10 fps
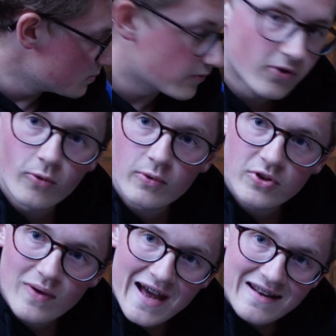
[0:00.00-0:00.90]
before we
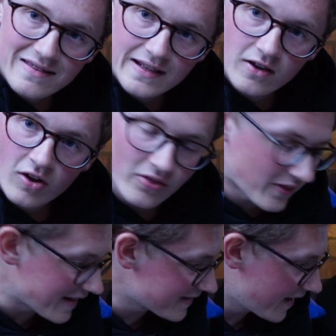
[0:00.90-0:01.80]
do anything on
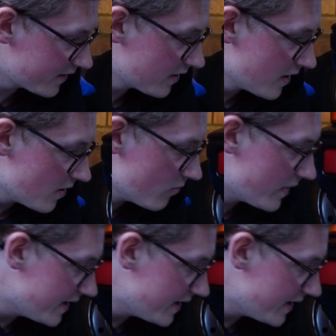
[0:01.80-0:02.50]
that end, we